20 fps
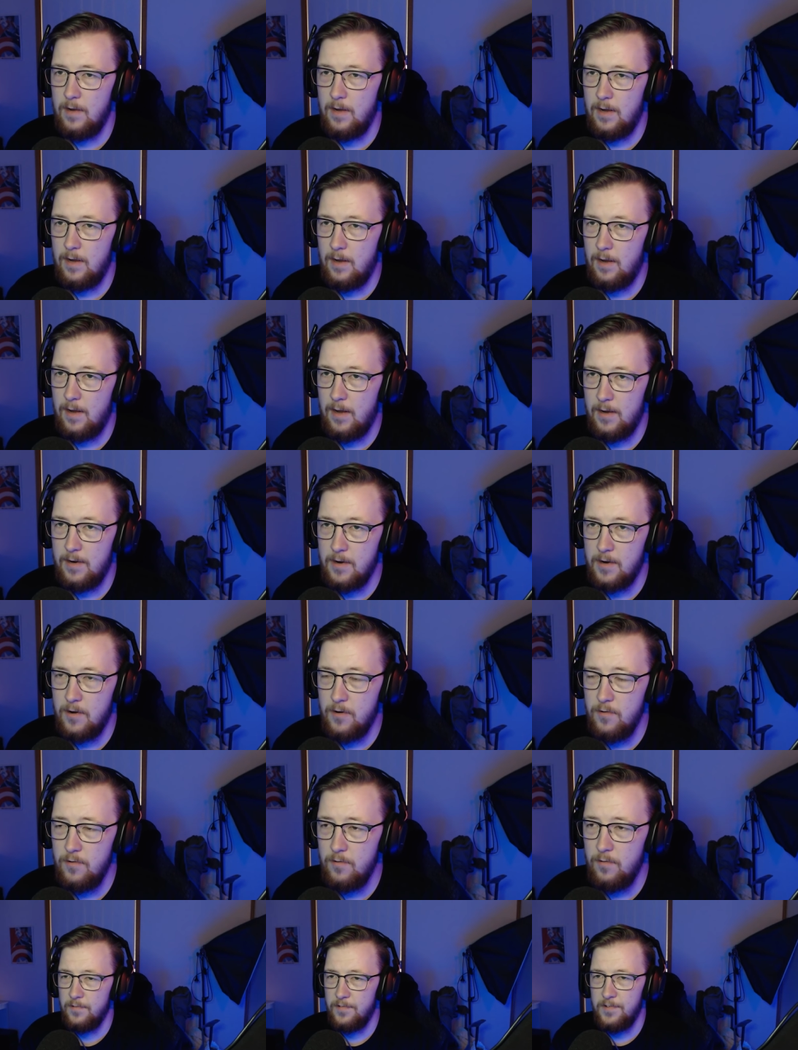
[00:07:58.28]
Uh,
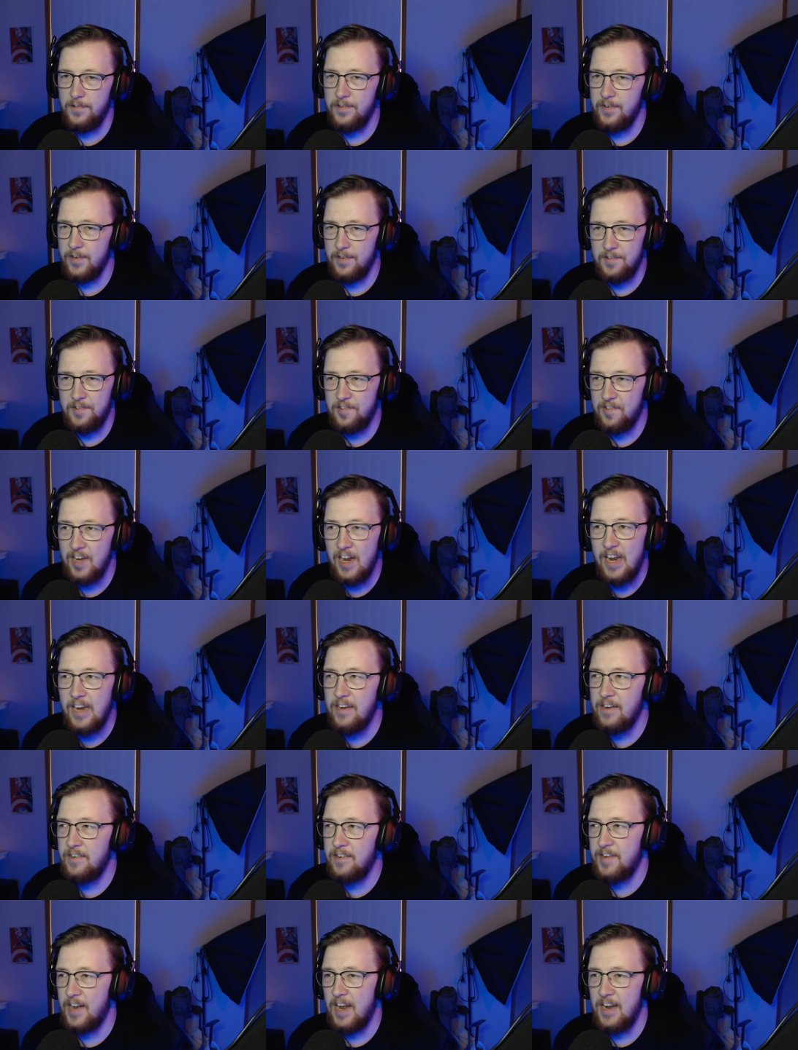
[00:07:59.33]
no. It's just a
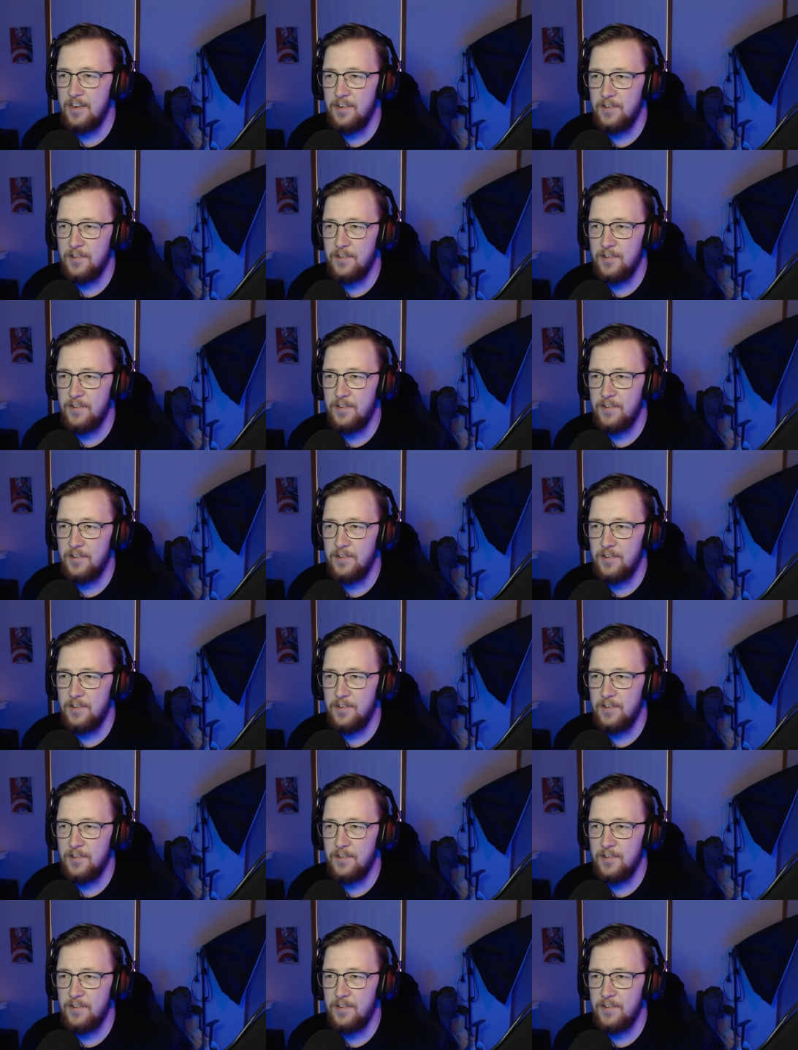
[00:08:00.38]
standard tank